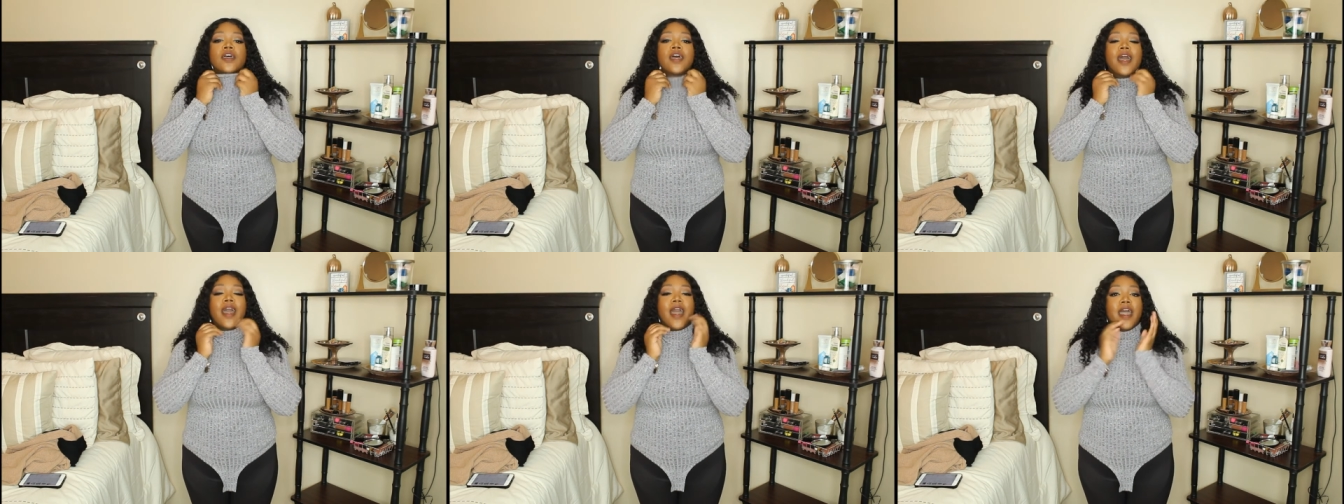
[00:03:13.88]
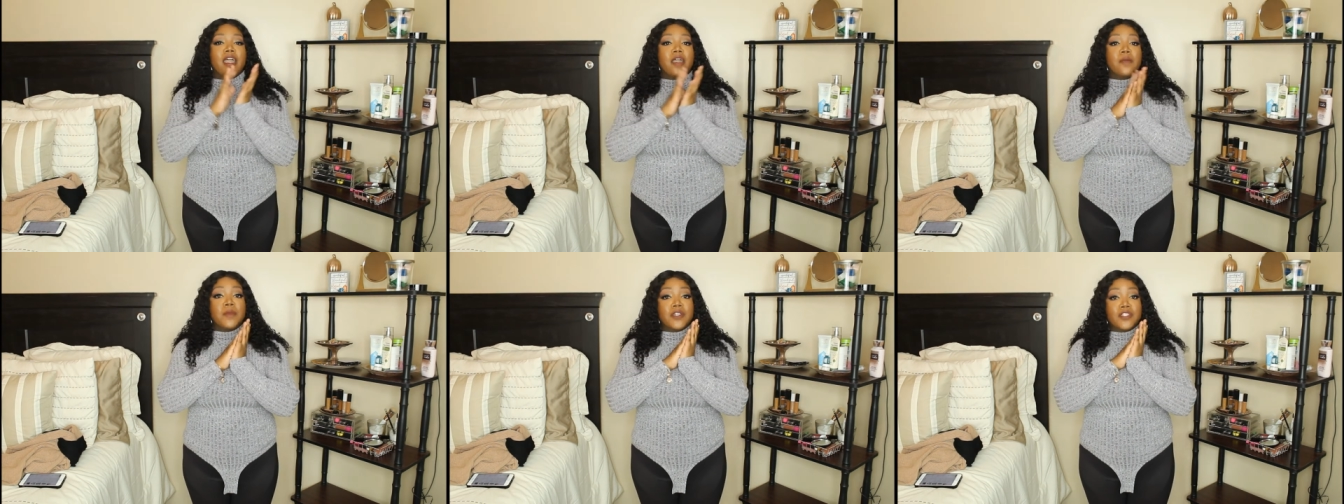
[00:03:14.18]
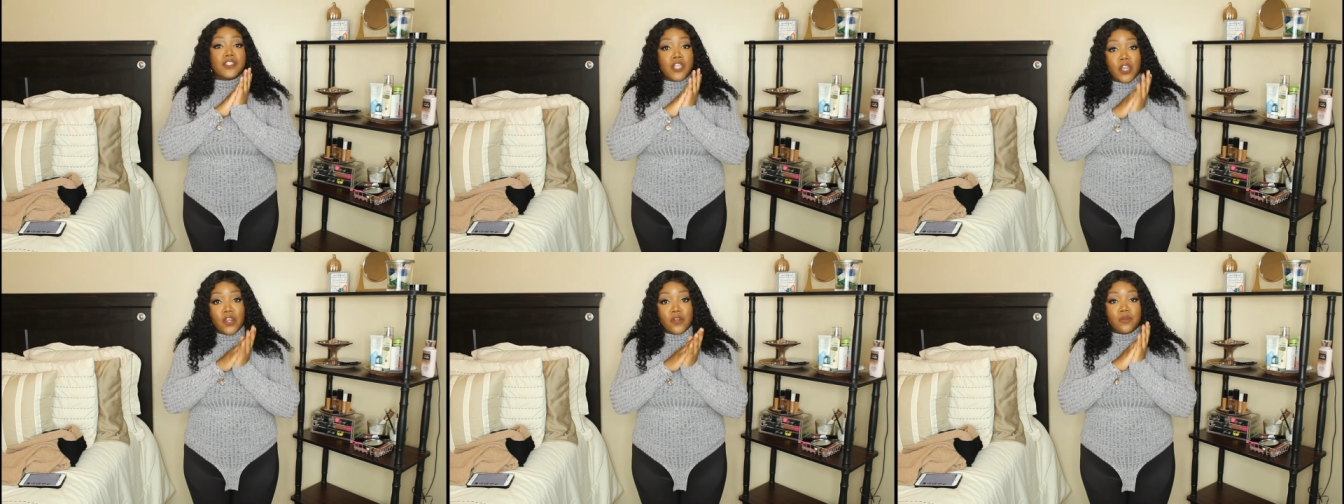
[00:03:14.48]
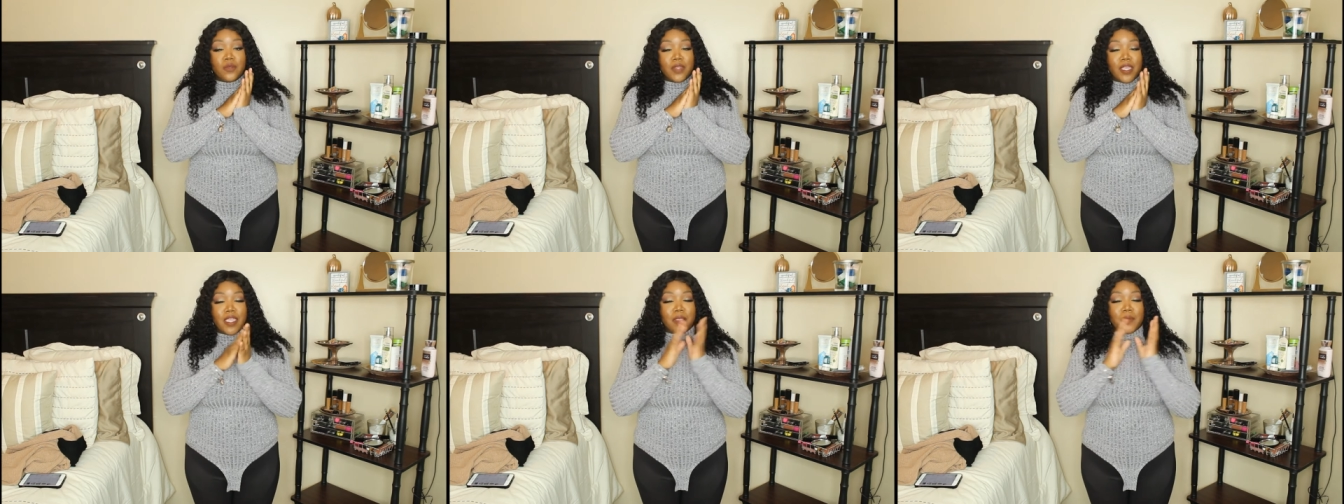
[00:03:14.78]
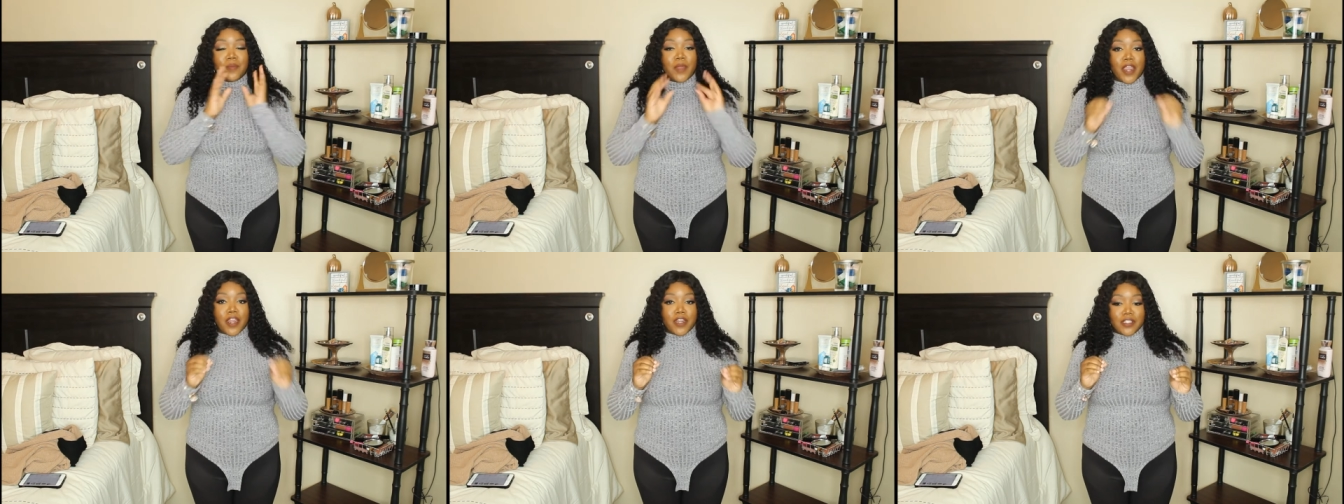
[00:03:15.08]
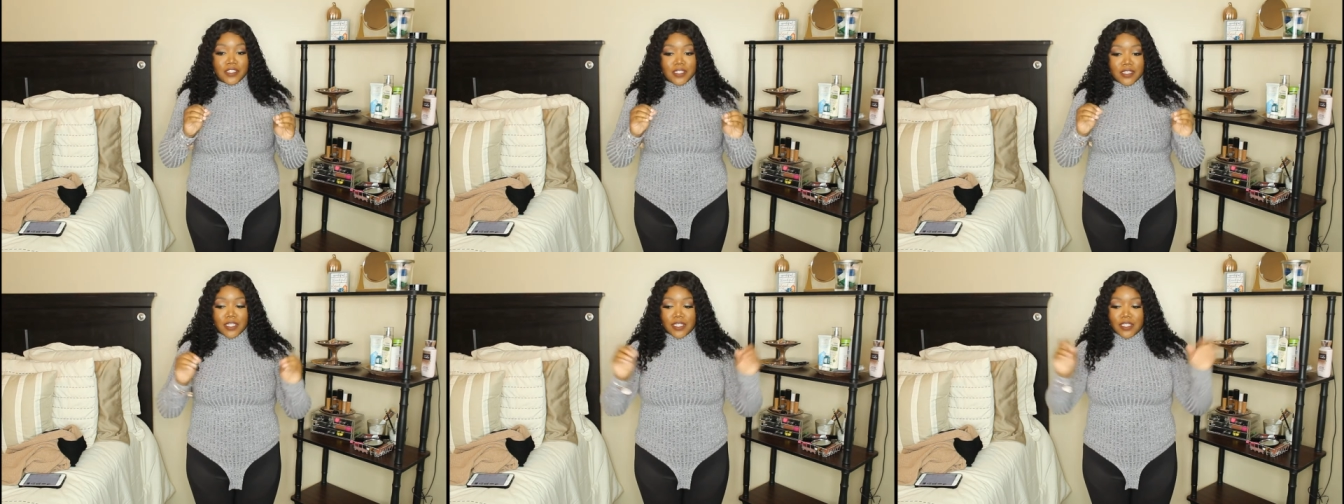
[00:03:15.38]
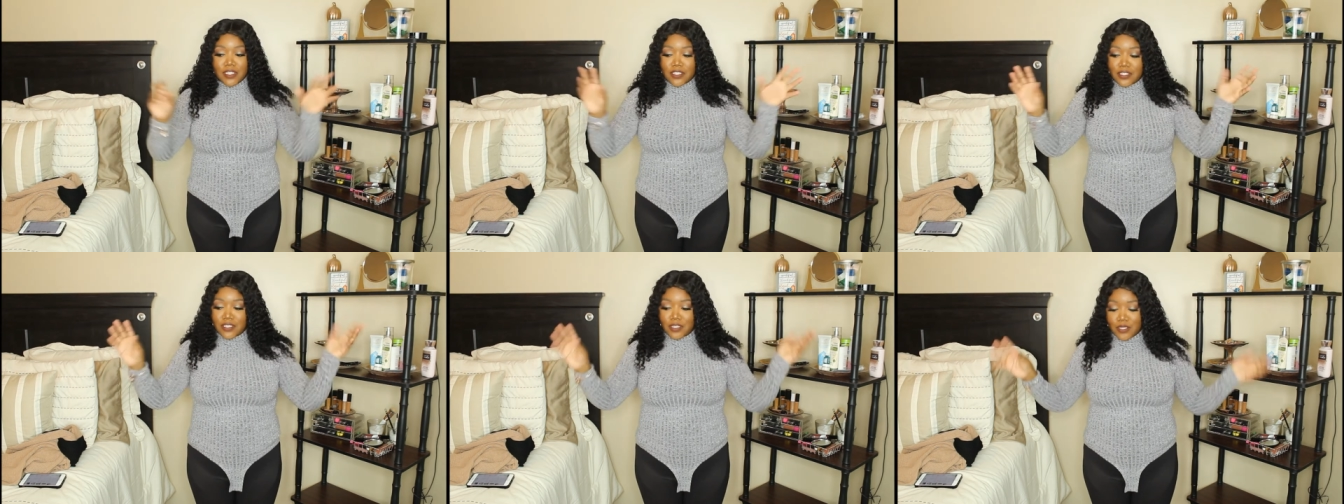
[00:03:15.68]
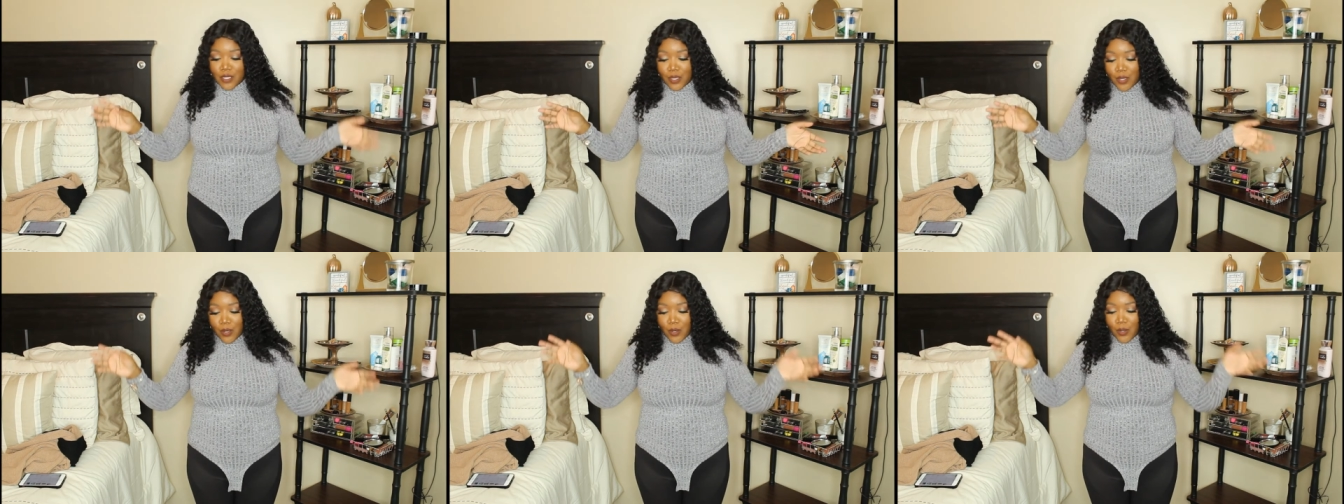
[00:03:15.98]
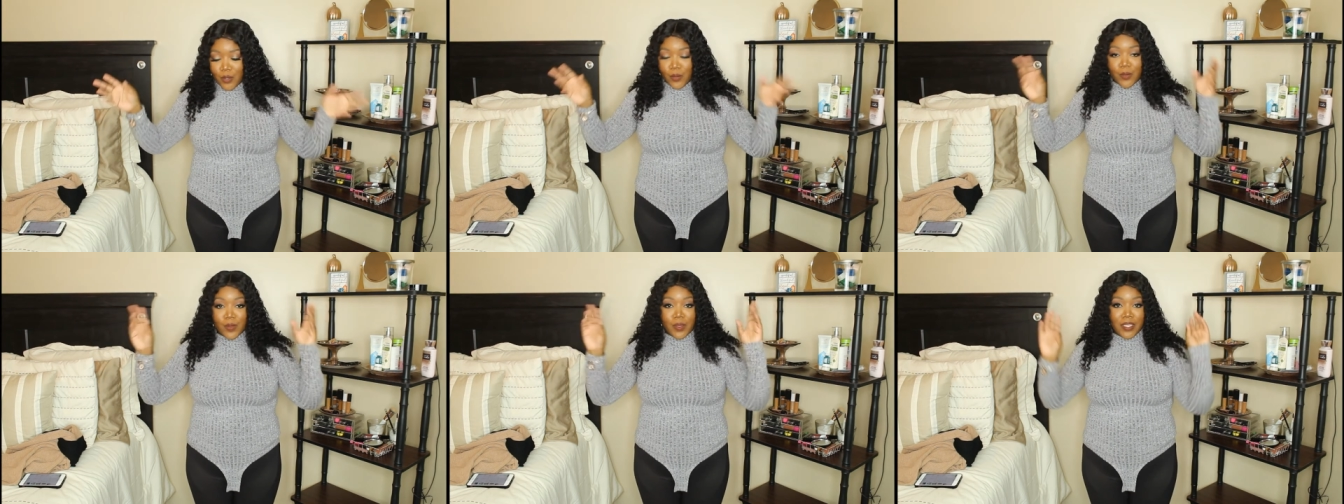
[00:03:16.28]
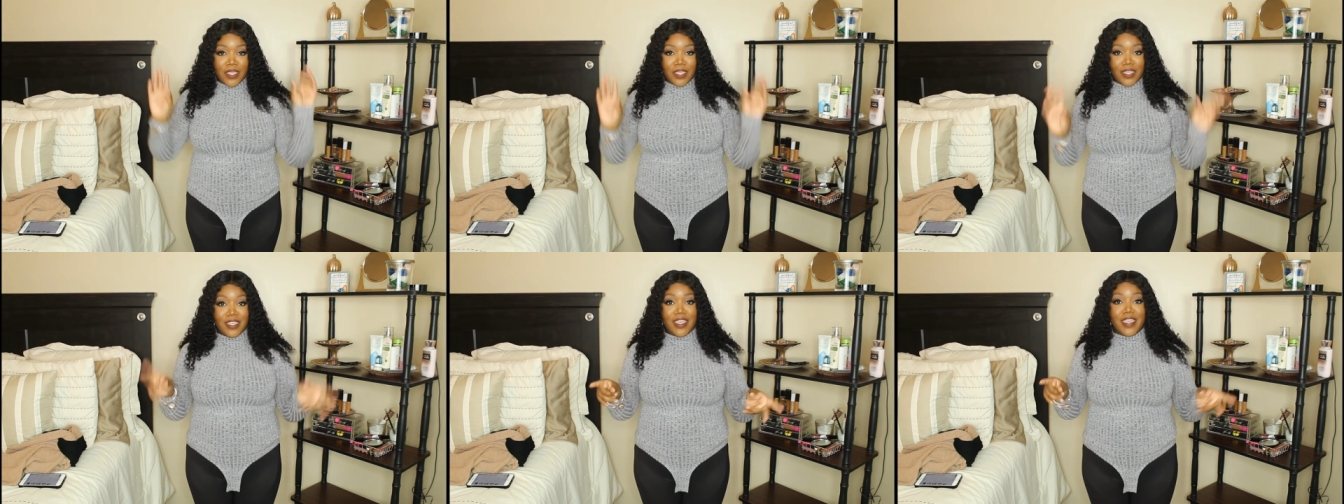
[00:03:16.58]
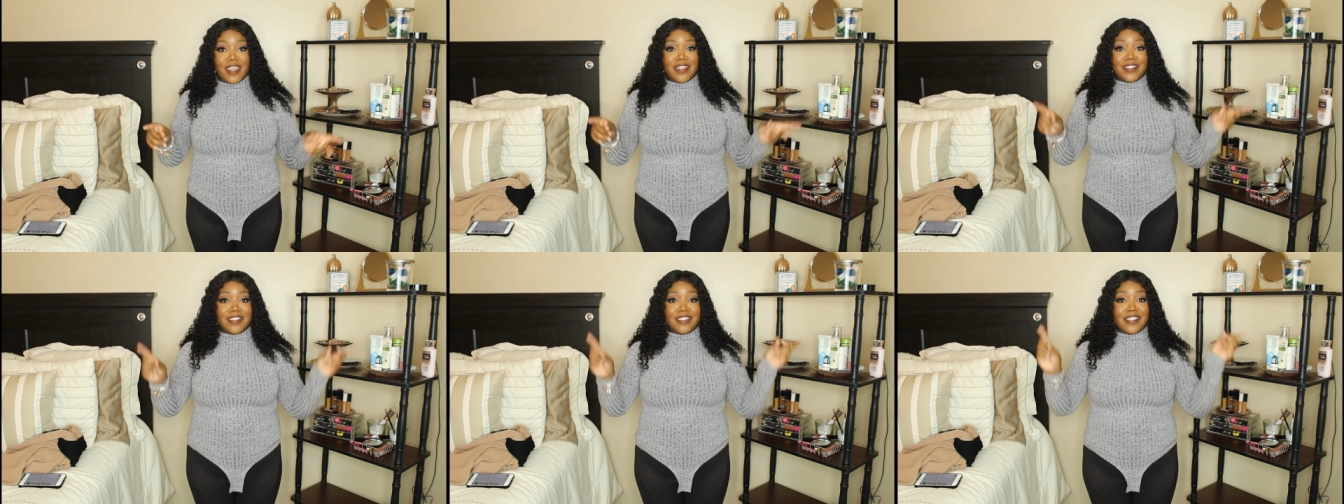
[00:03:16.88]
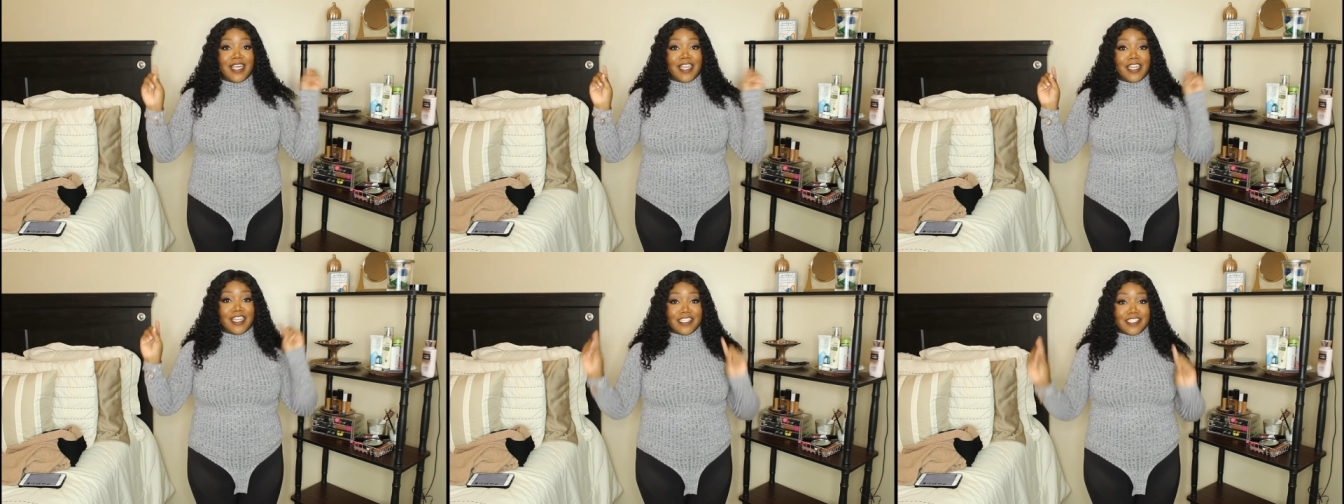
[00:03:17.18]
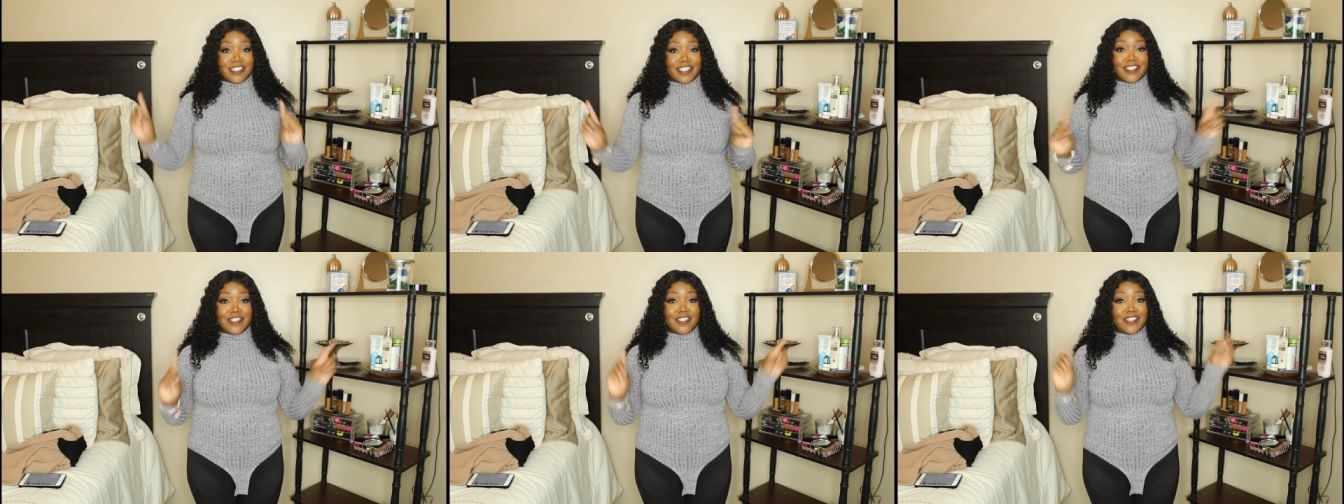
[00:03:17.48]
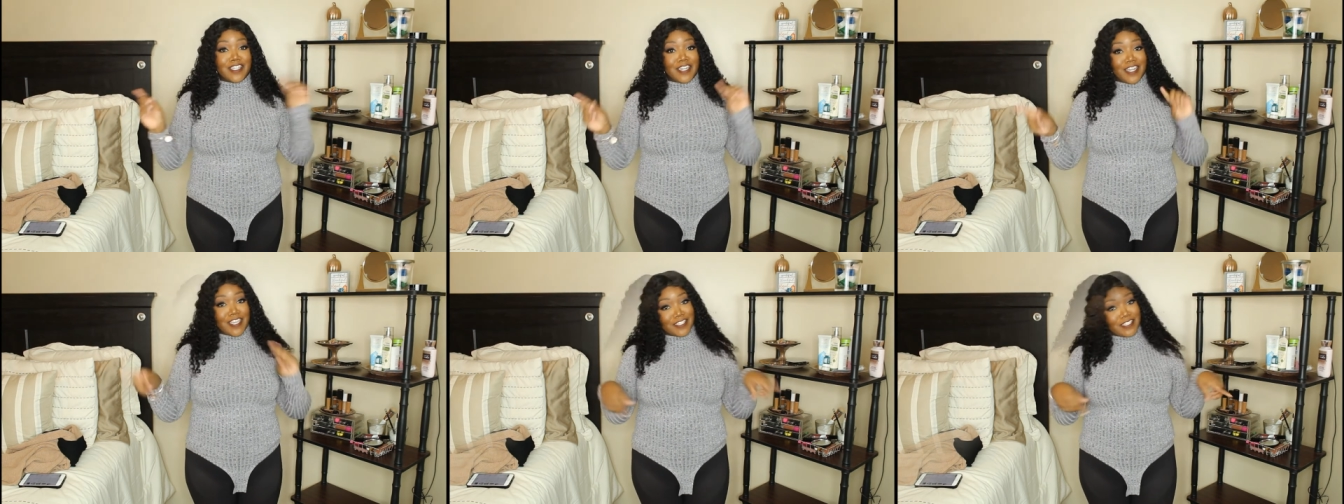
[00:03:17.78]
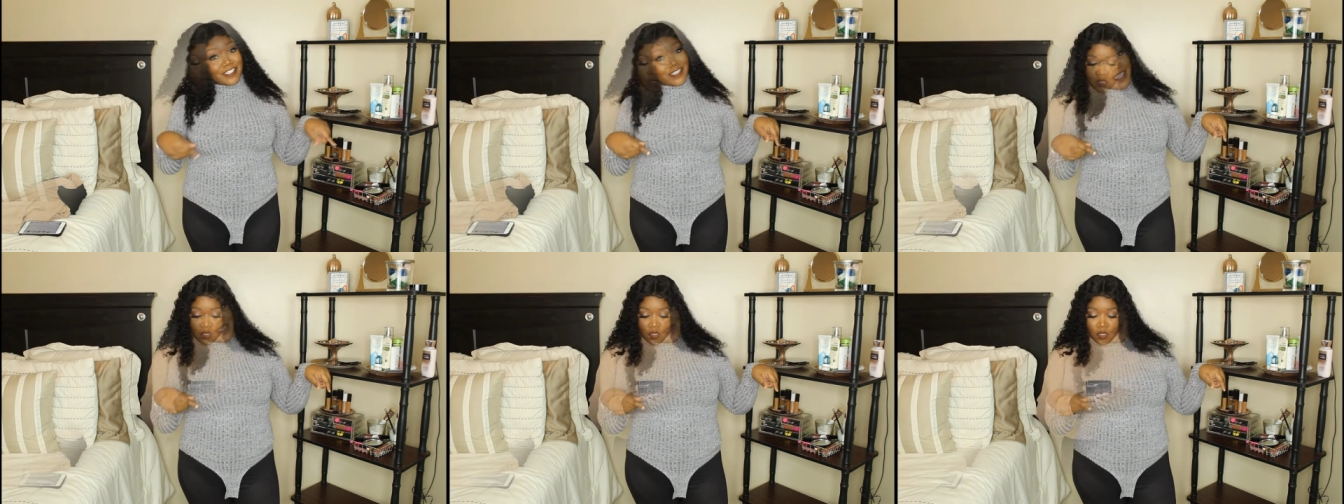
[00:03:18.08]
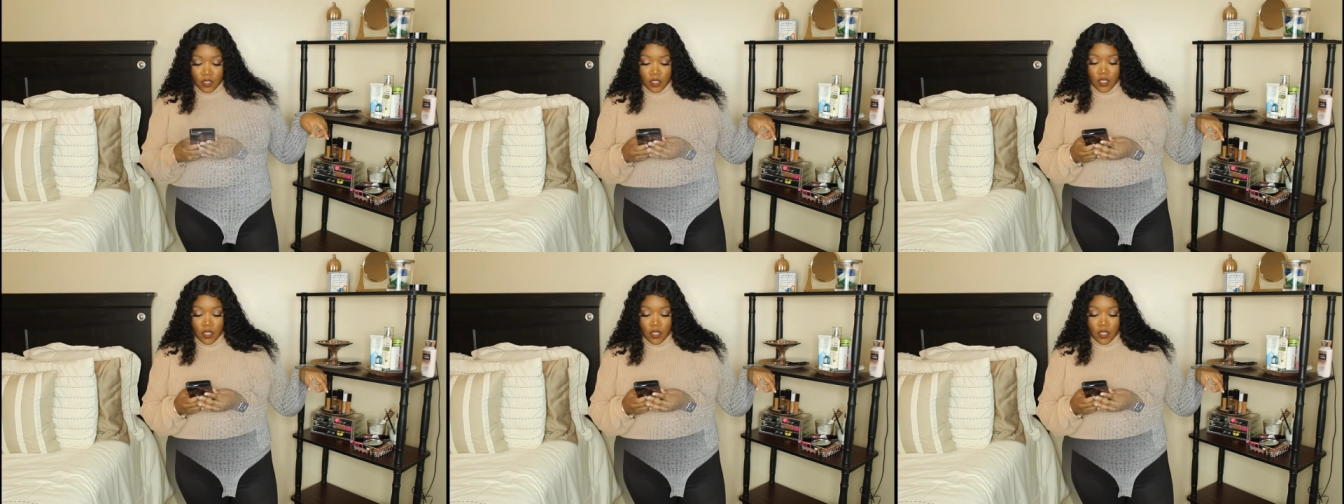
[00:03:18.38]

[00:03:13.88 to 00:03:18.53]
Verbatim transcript: I am a turtleneck person, so yes, let's get to the next top.